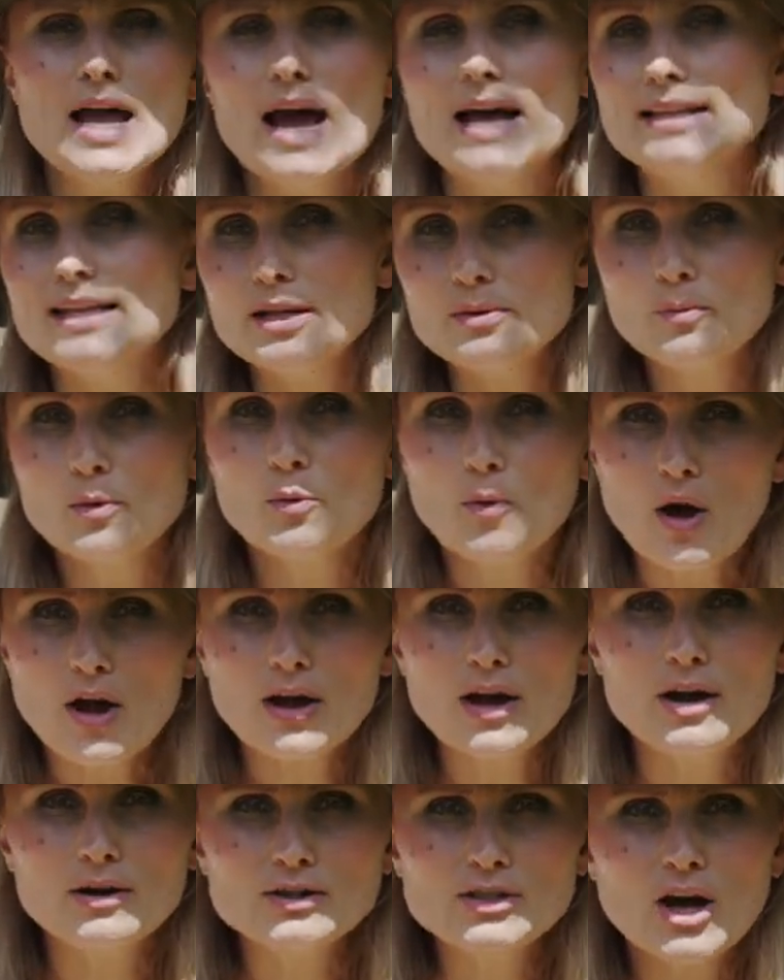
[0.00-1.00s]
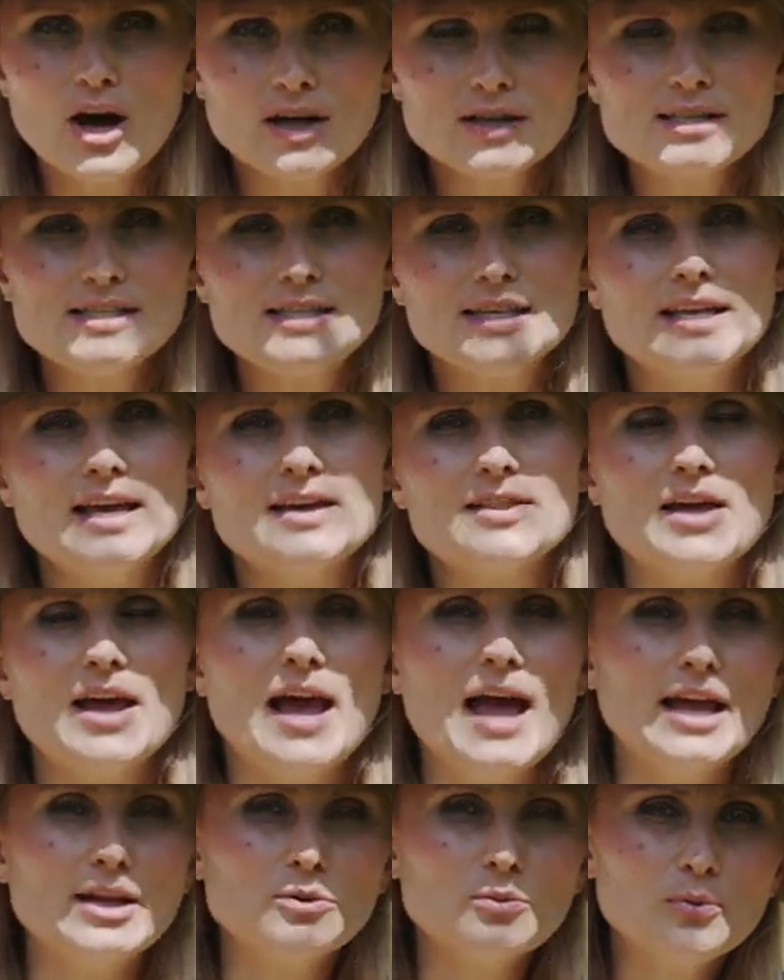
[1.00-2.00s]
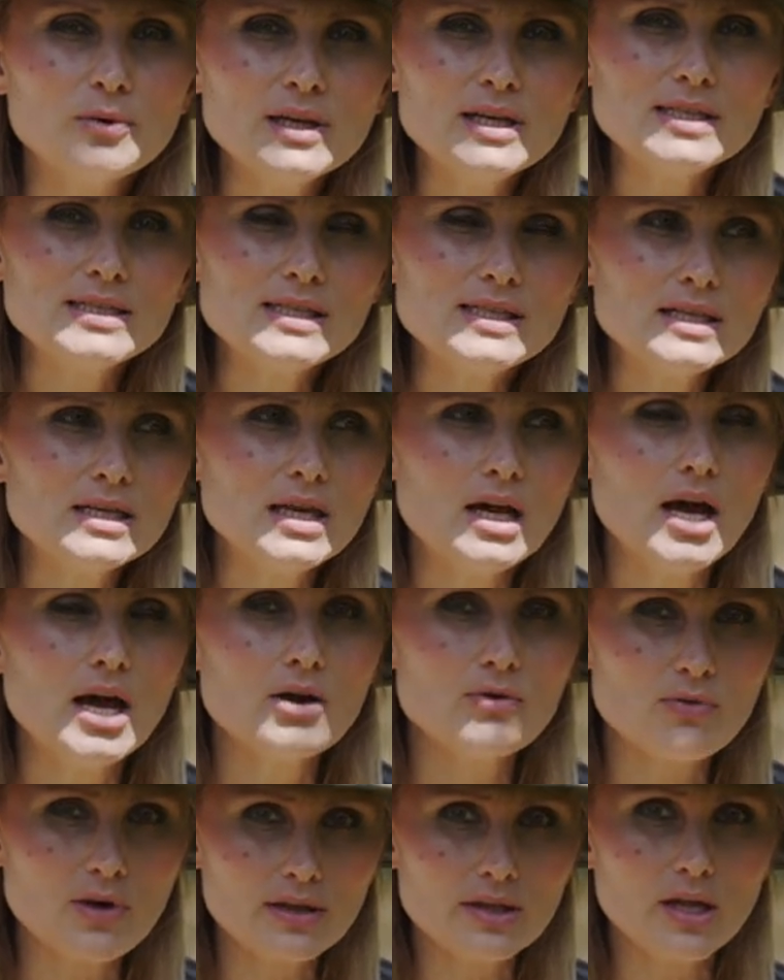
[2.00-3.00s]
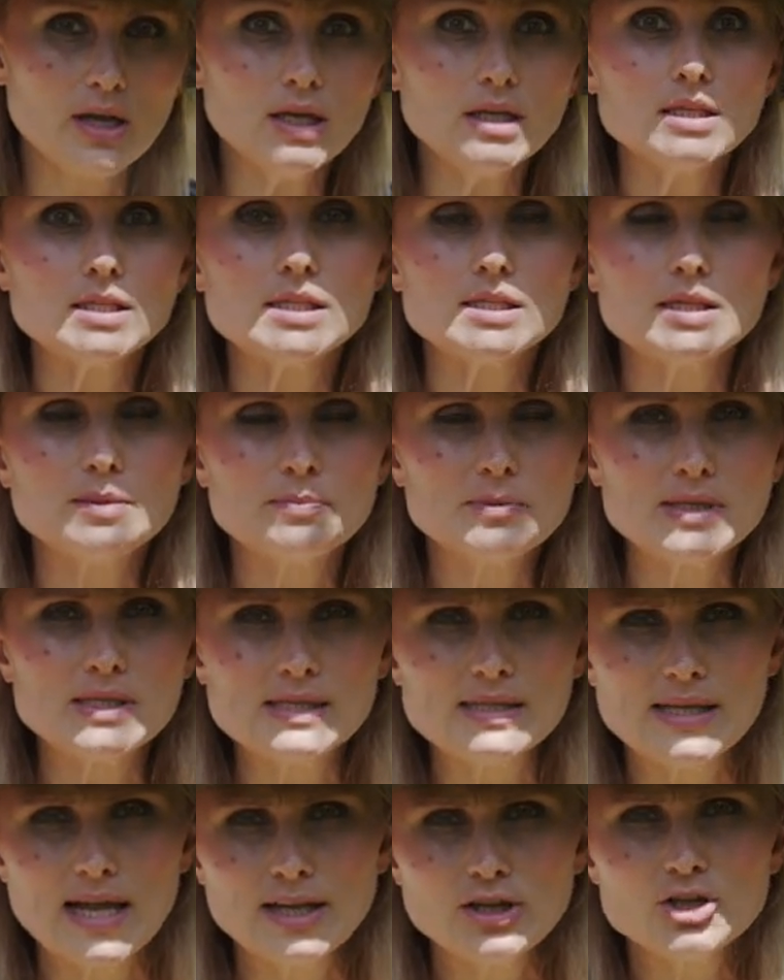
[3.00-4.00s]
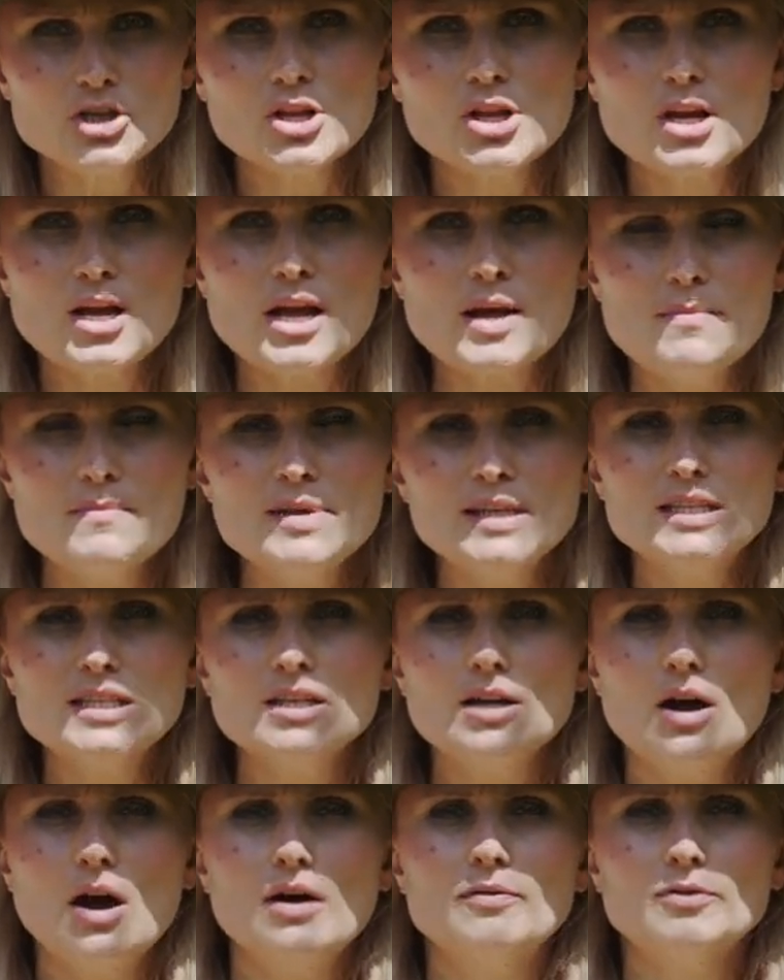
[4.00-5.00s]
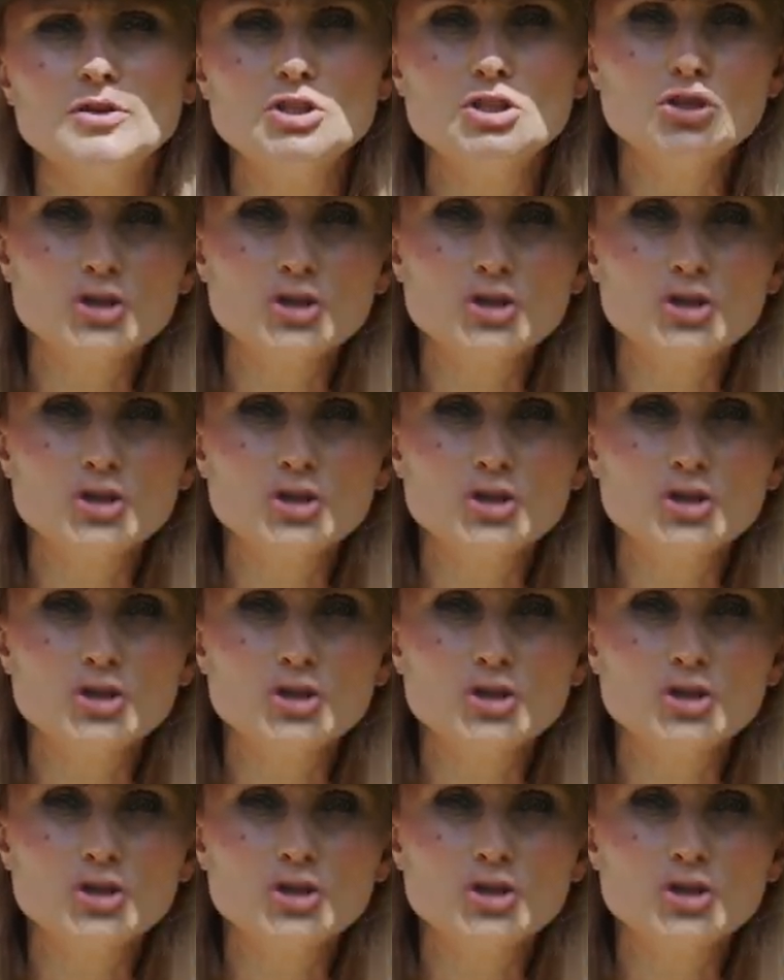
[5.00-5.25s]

and then we walk our dogs together, and we see a rather substantial committee of